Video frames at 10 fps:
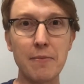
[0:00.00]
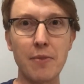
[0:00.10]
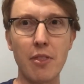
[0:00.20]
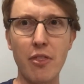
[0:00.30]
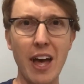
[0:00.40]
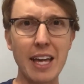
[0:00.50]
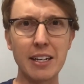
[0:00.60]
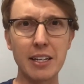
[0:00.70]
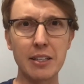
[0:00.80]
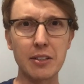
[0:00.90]

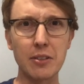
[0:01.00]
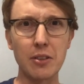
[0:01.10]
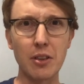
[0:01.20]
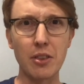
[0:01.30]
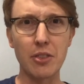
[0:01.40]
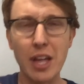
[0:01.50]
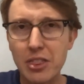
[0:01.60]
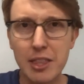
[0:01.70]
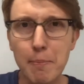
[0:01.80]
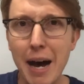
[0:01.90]
then
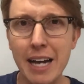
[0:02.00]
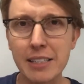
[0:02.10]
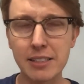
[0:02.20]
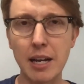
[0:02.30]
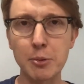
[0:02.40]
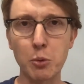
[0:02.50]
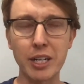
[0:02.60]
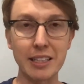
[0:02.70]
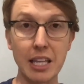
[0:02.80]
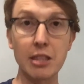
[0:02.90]
the mind stops
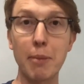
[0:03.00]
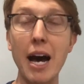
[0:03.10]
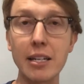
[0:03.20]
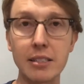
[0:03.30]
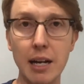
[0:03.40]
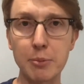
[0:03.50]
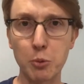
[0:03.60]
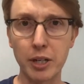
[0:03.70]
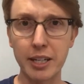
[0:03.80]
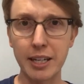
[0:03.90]
working, then the body stops
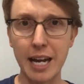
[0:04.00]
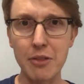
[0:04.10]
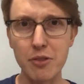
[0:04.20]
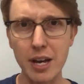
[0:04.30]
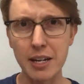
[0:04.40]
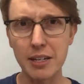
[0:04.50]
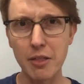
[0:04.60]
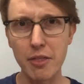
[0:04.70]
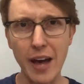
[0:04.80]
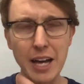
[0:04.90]
working, and then
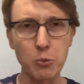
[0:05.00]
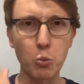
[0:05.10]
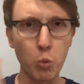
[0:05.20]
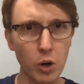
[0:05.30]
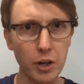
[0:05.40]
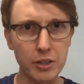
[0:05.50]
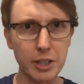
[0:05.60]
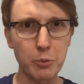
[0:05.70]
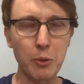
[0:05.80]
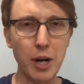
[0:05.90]
that work
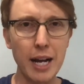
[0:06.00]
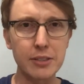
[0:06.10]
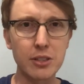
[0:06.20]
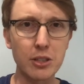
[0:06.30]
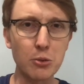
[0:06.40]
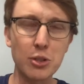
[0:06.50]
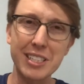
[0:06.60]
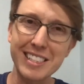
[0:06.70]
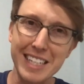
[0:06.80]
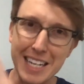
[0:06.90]
that we were asked to do
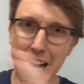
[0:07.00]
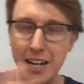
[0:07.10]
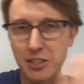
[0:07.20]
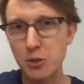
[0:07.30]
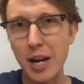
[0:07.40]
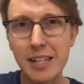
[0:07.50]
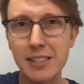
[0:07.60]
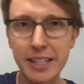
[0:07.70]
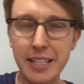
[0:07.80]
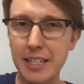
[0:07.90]
does not
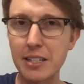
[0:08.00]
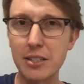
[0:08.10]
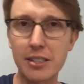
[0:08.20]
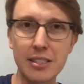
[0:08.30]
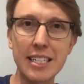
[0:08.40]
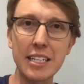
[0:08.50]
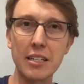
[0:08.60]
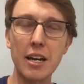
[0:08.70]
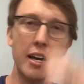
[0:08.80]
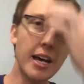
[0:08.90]
translate into the
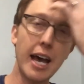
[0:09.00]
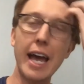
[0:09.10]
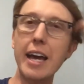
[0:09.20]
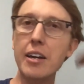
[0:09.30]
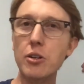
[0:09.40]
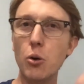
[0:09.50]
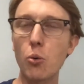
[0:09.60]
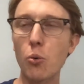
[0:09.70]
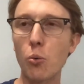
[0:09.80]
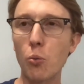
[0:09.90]
scene. And
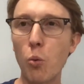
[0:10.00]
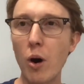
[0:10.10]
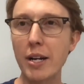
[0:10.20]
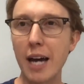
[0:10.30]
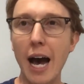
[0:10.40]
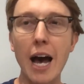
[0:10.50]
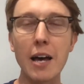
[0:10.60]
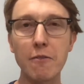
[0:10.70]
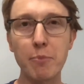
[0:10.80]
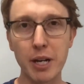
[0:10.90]
what
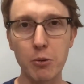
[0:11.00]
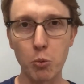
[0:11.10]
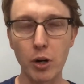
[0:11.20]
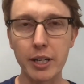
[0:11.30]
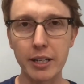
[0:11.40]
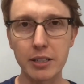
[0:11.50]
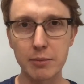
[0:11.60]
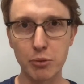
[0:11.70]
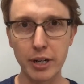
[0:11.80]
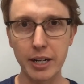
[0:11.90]
I've been working to
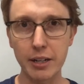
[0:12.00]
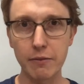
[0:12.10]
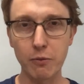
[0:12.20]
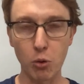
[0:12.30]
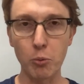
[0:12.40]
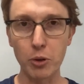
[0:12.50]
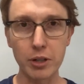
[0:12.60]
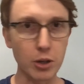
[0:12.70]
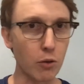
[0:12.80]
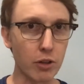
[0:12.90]
bring
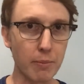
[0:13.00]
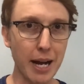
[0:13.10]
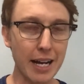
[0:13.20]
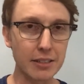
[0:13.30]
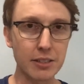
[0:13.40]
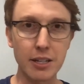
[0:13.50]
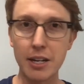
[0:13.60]
forward over the past